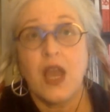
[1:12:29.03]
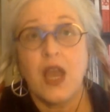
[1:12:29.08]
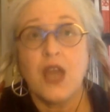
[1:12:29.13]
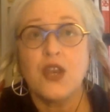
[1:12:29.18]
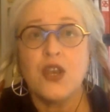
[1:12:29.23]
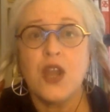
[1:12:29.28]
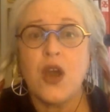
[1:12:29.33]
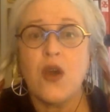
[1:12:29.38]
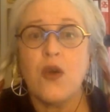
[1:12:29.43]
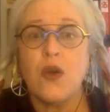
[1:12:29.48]

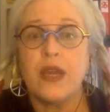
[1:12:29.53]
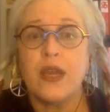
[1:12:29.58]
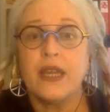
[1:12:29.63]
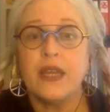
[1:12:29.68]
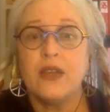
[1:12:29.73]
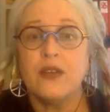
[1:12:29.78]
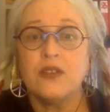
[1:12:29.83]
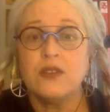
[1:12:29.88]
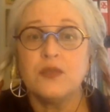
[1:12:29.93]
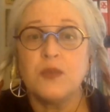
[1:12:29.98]
Now,
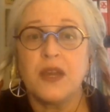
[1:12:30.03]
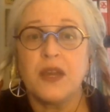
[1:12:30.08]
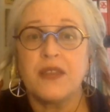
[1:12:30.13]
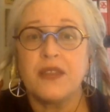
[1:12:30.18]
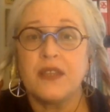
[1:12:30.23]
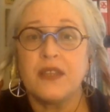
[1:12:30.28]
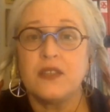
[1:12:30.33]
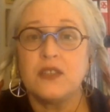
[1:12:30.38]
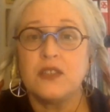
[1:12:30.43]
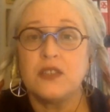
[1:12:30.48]
here's my
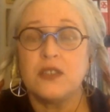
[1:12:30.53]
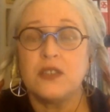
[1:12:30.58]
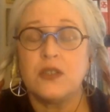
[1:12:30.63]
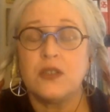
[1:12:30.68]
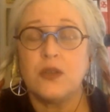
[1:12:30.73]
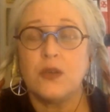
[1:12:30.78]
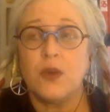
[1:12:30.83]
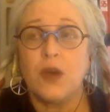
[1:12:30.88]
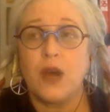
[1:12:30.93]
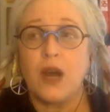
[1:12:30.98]
thing
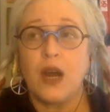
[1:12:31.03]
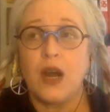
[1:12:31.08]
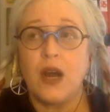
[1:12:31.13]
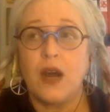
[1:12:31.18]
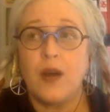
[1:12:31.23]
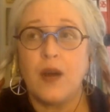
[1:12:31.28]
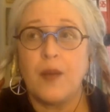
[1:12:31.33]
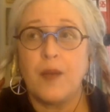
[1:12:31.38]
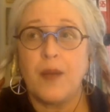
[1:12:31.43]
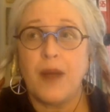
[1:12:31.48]
too.
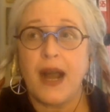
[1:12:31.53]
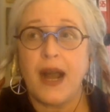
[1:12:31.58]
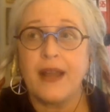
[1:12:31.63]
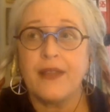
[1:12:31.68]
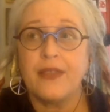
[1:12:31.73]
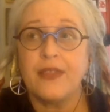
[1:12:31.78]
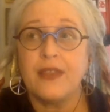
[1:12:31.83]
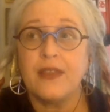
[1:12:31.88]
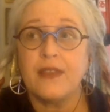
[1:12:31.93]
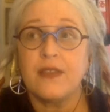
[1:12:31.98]

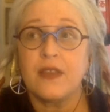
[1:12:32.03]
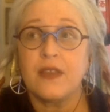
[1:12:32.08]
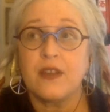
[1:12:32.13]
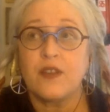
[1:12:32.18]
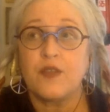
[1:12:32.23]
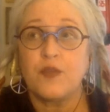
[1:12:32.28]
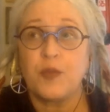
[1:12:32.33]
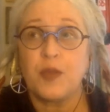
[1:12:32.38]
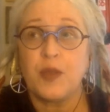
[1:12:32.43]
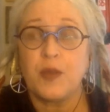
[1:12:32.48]
I think that
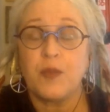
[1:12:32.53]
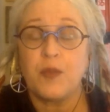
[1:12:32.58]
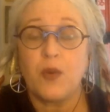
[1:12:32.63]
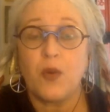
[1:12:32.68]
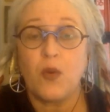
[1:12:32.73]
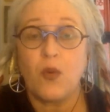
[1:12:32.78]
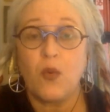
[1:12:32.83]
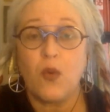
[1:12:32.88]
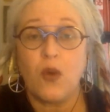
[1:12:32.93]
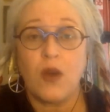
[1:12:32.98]
if
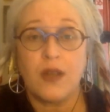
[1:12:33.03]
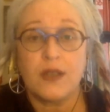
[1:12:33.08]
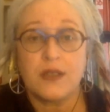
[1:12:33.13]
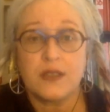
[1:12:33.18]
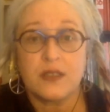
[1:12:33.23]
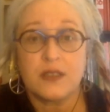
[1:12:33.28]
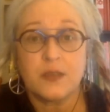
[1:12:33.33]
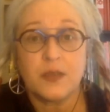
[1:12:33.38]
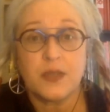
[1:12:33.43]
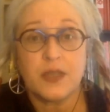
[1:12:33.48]
people
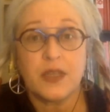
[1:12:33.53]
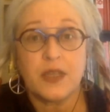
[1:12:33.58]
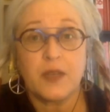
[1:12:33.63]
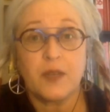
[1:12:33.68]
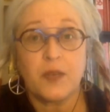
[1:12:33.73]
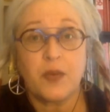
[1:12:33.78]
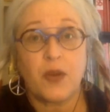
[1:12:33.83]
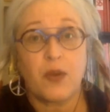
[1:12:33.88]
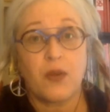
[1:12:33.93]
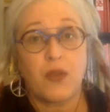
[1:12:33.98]
want to be
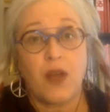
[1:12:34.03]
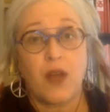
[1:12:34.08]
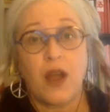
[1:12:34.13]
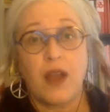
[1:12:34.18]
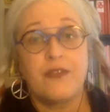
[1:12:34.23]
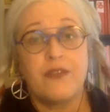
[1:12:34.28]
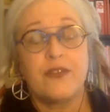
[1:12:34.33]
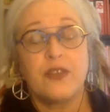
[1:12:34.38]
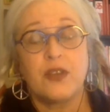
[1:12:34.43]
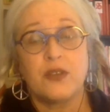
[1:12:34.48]

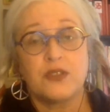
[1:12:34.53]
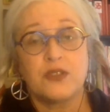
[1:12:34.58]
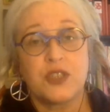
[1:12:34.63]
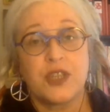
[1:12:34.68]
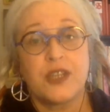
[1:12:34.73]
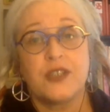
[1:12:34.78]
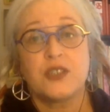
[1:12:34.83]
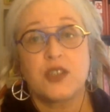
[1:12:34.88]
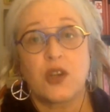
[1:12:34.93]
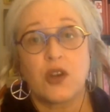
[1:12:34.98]
pro-life, they'll
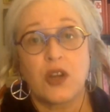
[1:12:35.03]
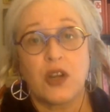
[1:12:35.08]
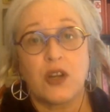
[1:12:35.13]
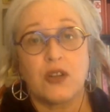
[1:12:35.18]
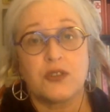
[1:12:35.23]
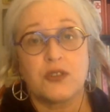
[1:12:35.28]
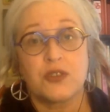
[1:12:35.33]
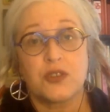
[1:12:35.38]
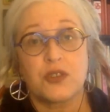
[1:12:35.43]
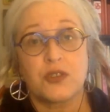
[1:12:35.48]
change our
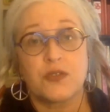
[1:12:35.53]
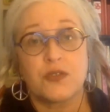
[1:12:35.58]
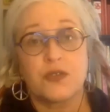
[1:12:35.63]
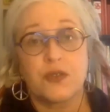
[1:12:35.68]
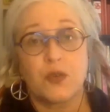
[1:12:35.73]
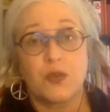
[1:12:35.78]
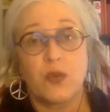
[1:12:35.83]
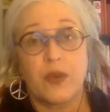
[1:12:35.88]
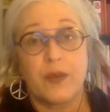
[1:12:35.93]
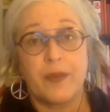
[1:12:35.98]
culture
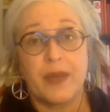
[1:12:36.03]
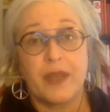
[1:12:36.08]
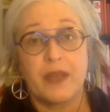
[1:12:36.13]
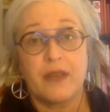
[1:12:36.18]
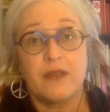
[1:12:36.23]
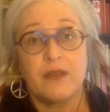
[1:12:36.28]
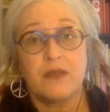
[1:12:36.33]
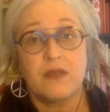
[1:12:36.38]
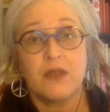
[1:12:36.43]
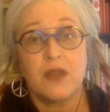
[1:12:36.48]
for
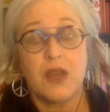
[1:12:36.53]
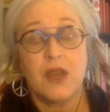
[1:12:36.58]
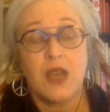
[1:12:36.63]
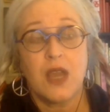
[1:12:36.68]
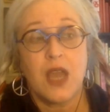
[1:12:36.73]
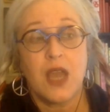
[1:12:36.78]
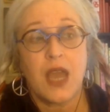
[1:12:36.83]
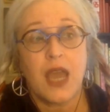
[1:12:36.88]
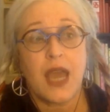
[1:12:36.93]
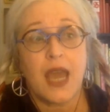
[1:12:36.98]
women.
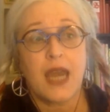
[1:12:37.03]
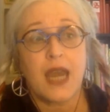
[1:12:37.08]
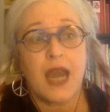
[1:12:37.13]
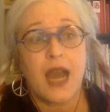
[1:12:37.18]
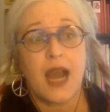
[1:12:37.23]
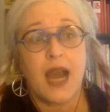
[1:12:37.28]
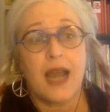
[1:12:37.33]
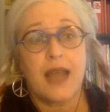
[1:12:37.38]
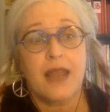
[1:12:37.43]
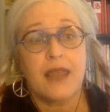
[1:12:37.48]
And
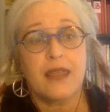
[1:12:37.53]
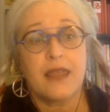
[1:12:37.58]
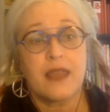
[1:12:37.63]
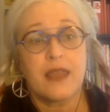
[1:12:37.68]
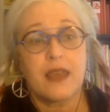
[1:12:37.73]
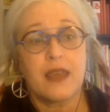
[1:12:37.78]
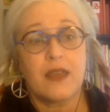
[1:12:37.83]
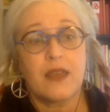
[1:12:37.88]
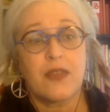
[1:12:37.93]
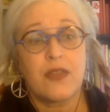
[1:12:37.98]
I
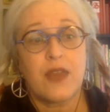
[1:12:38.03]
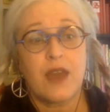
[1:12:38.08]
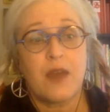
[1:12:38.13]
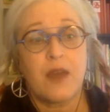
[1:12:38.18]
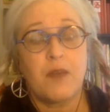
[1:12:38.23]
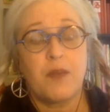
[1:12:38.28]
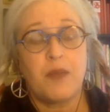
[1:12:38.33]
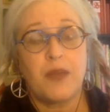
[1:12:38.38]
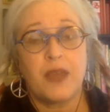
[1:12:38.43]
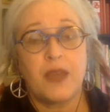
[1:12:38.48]
think
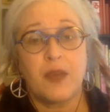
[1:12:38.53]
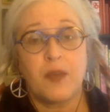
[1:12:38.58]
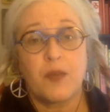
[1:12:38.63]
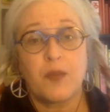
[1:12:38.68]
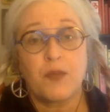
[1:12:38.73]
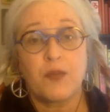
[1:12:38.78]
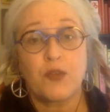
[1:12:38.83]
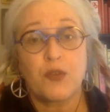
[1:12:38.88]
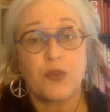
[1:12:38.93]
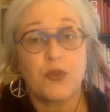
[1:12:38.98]
that being
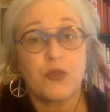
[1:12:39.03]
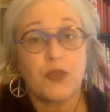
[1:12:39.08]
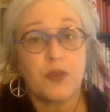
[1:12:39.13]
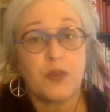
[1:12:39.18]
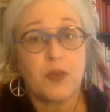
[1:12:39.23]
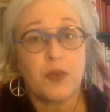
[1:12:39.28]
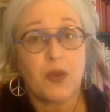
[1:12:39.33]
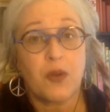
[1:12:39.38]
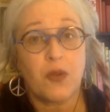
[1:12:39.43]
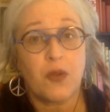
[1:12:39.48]
truly
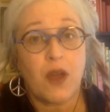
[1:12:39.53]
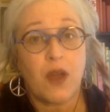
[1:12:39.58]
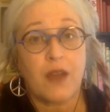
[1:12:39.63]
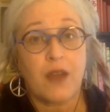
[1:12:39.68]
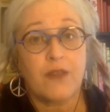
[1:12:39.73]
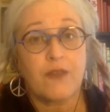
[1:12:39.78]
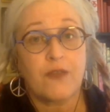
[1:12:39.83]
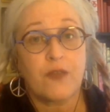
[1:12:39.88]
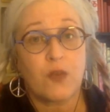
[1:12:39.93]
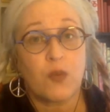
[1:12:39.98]

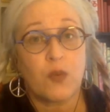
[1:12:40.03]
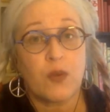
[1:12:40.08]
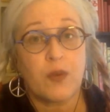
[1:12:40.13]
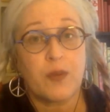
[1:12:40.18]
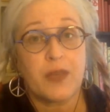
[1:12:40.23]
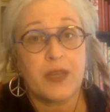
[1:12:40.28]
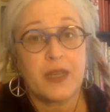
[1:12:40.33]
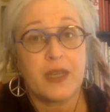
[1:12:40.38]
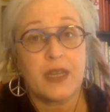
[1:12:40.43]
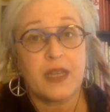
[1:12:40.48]
pro-life for
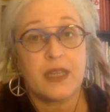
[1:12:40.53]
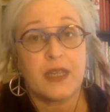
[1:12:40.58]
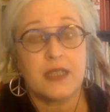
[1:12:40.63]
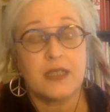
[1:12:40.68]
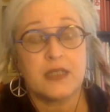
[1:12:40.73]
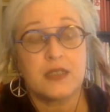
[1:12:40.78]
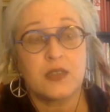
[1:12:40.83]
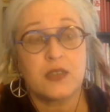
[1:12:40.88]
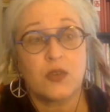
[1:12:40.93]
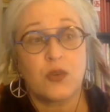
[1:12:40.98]
women
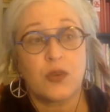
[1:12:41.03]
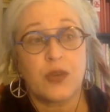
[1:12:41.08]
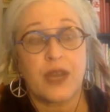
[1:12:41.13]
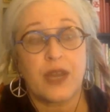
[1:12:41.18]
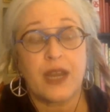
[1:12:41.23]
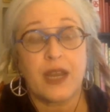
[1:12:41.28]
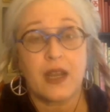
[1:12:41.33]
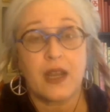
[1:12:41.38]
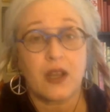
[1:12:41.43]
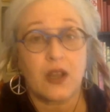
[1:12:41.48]
is
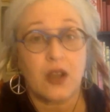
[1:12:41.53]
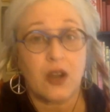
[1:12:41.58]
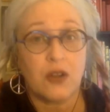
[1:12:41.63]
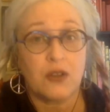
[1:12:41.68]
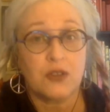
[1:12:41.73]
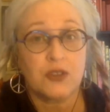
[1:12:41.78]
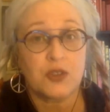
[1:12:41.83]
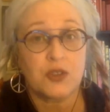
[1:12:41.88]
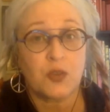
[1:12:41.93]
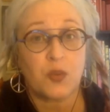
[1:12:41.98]
creating a
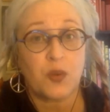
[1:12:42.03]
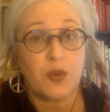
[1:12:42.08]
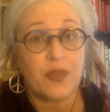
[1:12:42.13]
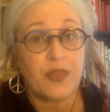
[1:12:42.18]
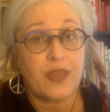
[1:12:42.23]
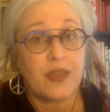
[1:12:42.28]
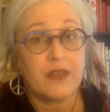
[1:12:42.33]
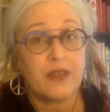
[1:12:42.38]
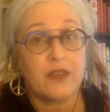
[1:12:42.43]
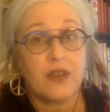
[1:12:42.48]
culture where
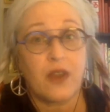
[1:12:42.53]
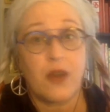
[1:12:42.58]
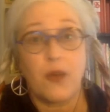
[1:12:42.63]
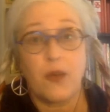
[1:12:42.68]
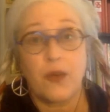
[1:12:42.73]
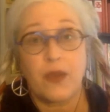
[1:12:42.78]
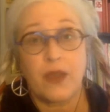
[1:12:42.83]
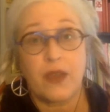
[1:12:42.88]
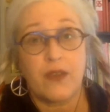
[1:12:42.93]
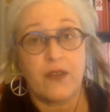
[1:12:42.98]
they
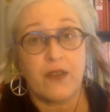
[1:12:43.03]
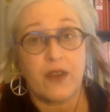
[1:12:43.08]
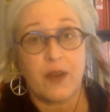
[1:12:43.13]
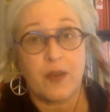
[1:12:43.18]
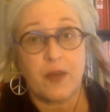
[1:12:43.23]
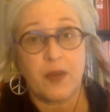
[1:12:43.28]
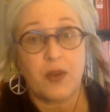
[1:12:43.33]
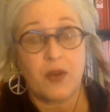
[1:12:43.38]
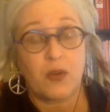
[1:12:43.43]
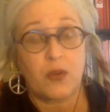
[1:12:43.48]
don't give
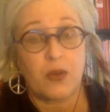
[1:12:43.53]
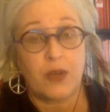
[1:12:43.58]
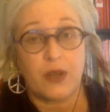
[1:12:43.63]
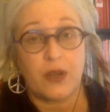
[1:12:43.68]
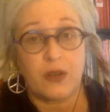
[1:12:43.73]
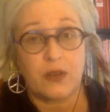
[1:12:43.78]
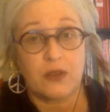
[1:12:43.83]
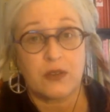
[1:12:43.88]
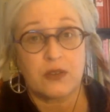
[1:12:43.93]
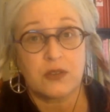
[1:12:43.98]
up
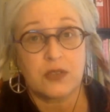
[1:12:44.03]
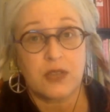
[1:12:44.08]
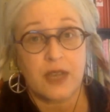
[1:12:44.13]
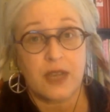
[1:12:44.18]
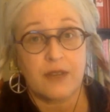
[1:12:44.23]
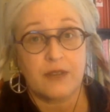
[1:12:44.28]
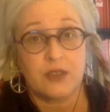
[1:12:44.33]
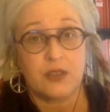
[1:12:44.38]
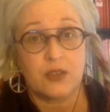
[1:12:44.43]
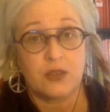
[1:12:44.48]
careers to
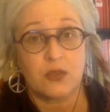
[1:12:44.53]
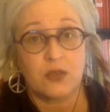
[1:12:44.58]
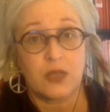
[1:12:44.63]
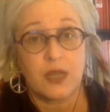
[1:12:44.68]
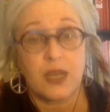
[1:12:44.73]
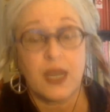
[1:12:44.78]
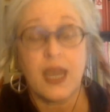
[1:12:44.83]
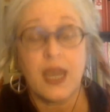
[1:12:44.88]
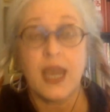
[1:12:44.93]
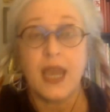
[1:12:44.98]
have children.
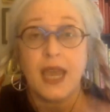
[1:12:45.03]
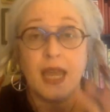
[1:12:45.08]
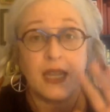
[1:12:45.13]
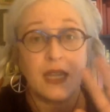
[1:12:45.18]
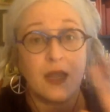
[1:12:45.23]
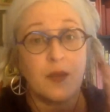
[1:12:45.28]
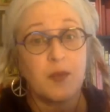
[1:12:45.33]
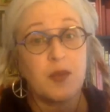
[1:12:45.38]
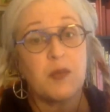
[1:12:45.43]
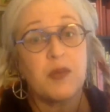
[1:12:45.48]
And
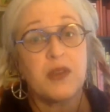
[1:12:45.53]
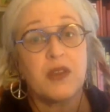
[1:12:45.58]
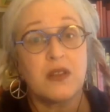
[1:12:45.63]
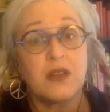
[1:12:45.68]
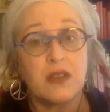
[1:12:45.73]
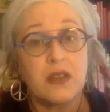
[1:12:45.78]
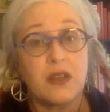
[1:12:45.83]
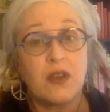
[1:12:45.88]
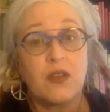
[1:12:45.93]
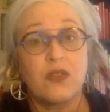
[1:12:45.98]
let me be
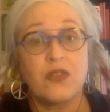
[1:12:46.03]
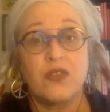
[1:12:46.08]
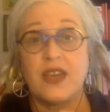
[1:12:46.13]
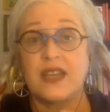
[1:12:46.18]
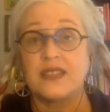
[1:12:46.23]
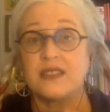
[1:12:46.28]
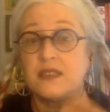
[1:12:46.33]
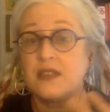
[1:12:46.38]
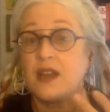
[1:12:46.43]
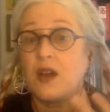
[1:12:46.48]
clear,
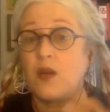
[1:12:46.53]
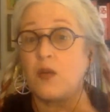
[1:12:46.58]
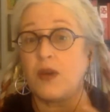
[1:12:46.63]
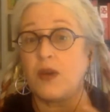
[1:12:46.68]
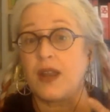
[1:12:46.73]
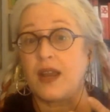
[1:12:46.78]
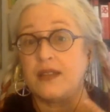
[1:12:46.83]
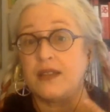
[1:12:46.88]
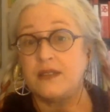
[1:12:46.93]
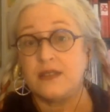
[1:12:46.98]
that's not
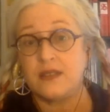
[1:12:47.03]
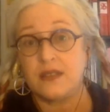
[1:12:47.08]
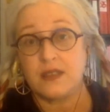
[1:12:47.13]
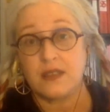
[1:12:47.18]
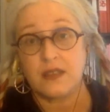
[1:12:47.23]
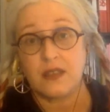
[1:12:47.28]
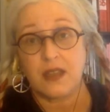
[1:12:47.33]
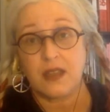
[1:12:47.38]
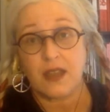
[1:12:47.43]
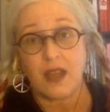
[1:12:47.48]
what I
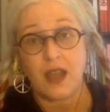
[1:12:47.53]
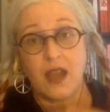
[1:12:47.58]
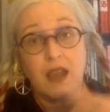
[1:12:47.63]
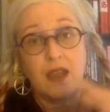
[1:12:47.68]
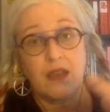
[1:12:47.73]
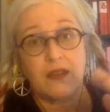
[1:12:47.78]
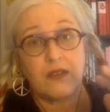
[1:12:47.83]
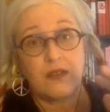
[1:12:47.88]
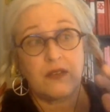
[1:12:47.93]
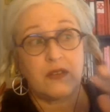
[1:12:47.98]
did. Like
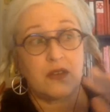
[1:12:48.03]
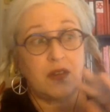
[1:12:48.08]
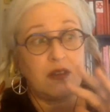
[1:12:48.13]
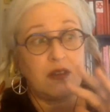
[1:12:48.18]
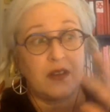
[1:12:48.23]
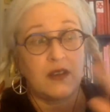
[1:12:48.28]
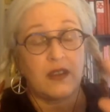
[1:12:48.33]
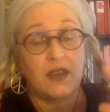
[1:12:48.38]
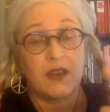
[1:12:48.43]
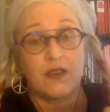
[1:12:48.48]
I
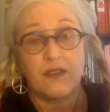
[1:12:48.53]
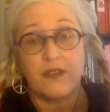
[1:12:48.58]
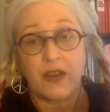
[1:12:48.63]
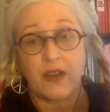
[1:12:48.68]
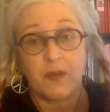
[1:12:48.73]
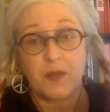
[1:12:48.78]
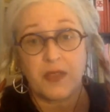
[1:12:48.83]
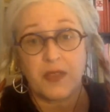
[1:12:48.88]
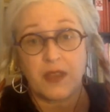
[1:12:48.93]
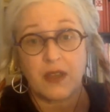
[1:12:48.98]
didn't give
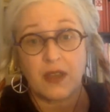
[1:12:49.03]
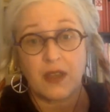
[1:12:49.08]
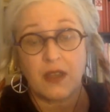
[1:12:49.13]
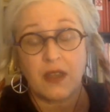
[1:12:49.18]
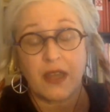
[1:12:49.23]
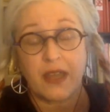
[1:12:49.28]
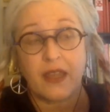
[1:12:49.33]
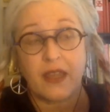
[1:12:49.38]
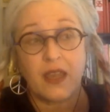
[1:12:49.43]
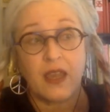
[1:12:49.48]
up things.
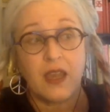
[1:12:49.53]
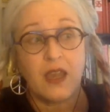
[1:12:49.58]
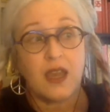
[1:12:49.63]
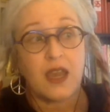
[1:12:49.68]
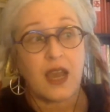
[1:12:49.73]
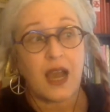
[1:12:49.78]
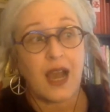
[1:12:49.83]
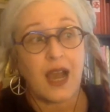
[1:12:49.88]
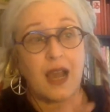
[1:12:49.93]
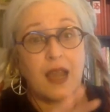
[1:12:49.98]
Like
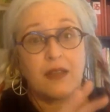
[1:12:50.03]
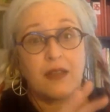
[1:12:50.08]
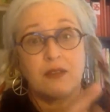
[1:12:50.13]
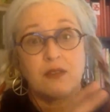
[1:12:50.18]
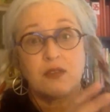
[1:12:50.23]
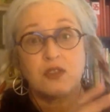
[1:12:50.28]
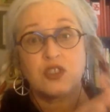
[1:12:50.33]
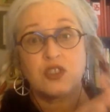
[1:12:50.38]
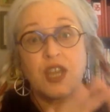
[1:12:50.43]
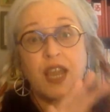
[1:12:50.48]

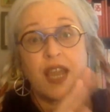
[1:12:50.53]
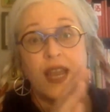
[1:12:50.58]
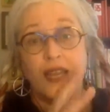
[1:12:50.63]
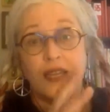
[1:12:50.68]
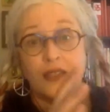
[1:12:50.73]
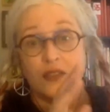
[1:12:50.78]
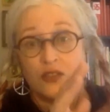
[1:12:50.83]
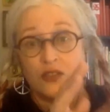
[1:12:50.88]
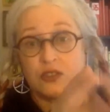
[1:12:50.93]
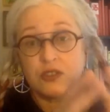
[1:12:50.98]
I
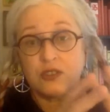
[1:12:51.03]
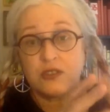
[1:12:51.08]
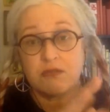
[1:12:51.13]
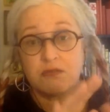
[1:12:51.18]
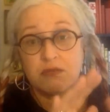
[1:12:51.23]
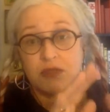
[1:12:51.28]
changed.